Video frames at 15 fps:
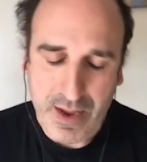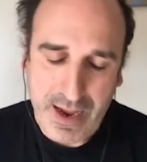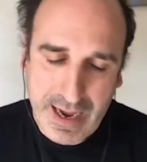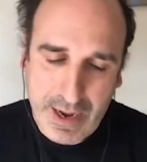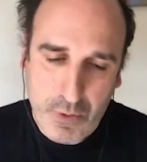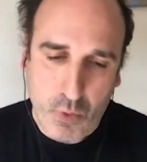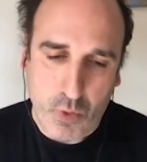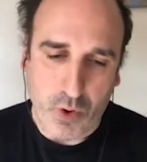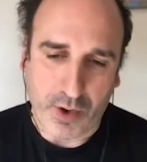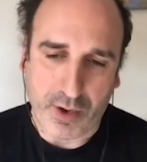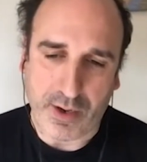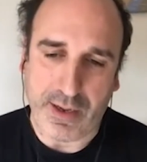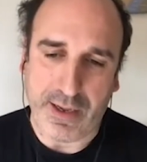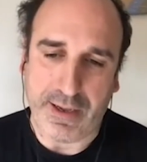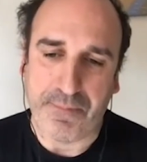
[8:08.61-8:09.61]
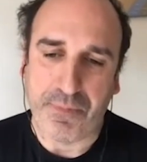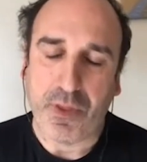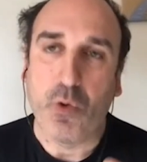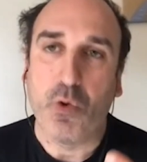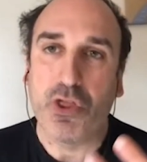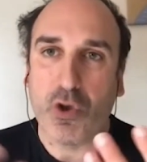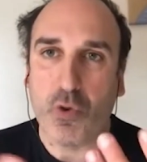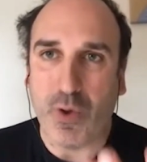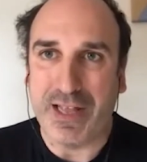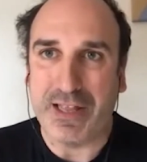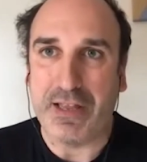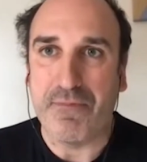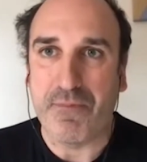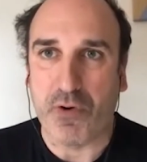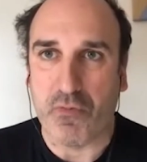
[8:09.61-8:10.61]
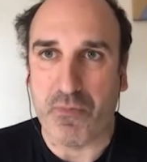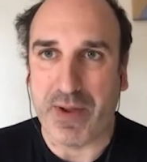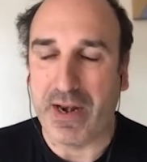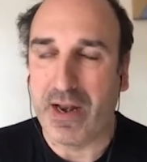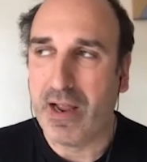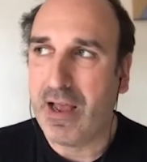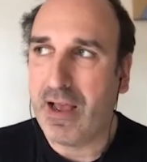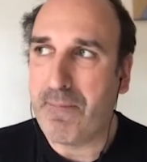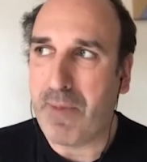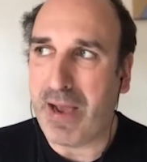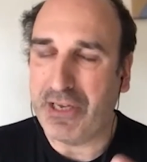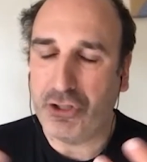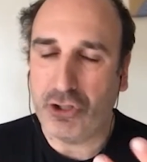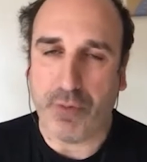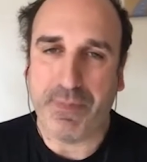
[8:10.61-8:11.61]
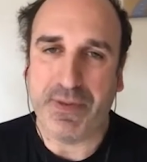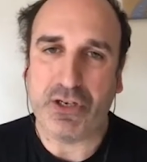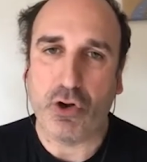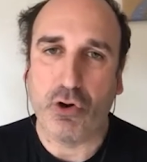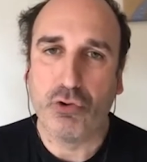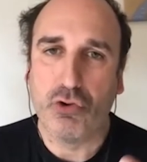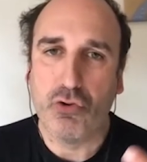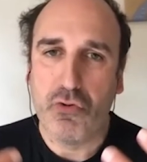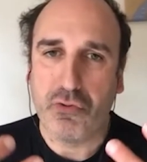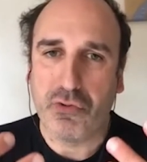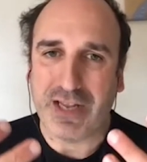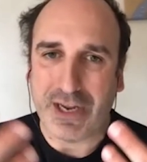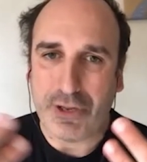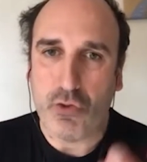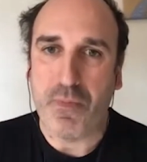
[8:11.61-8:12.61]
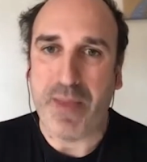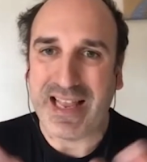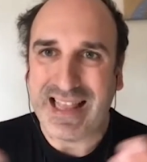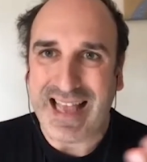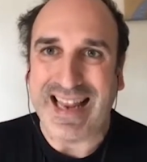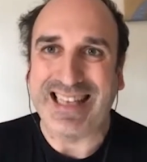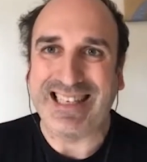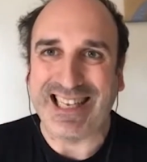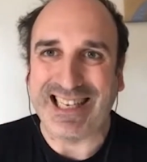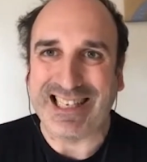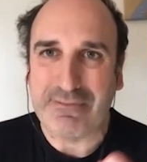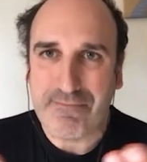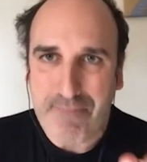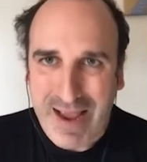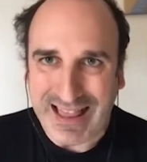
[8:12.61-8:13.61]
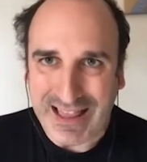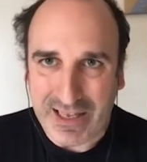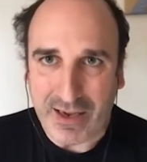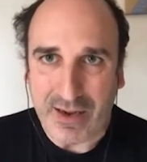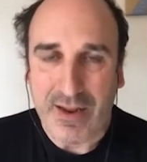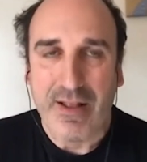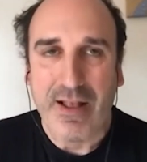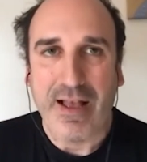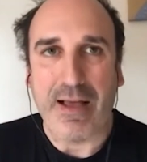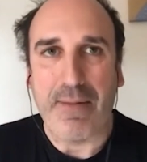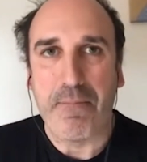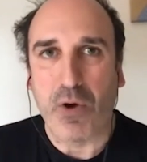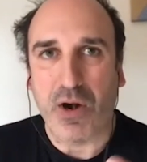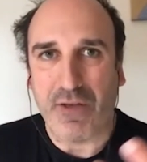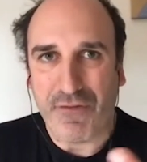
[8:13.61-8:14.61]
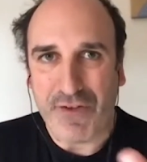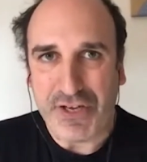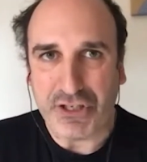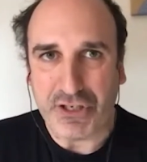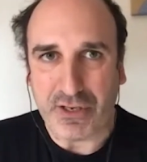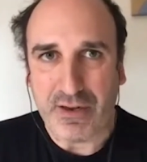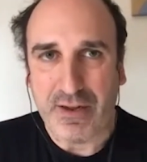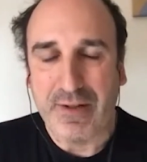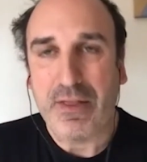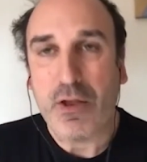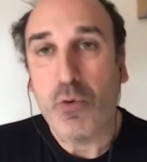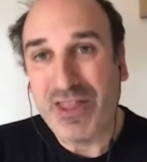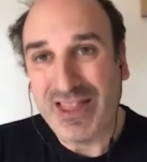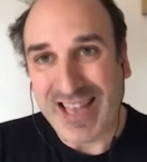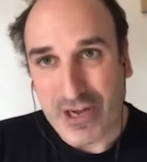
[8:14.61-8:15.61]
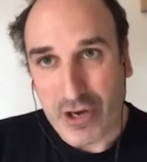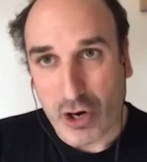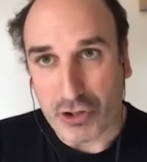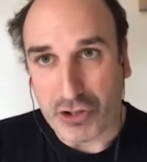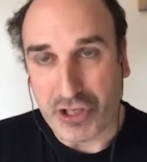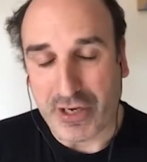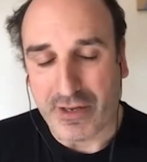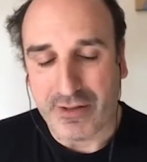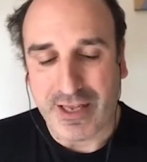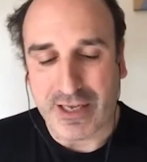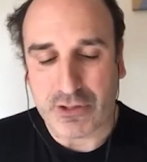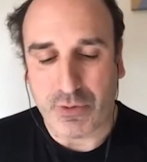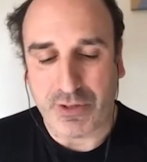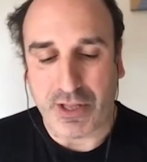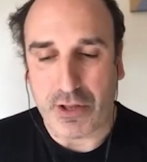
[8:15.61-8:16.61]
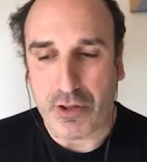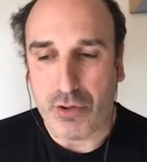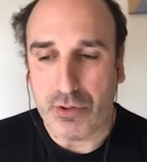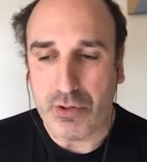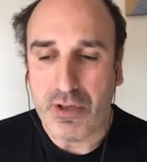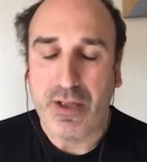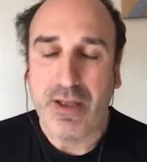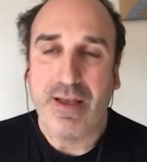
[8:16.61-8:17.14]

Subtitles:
I work with quality improvement. My job is how to try to make the NHS better and more efficient with technology. That's what I do.